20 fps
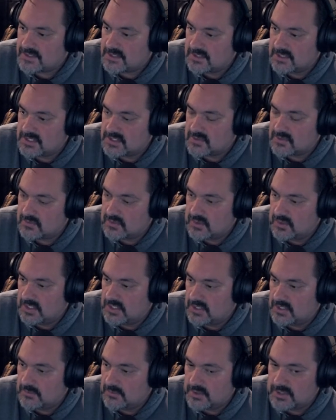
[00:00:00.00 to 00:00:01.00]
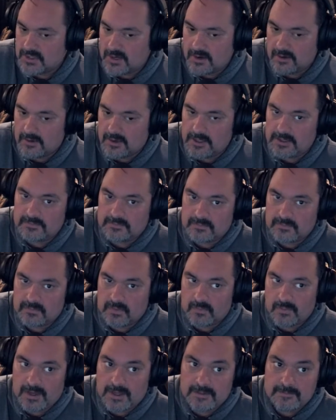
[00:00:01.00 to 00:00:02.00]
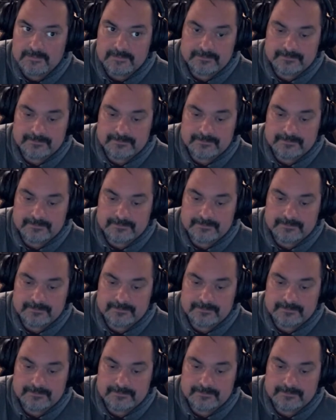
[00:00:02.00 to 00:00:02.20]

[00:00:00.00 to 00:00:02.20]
It needs to, you need to retire it. Okay.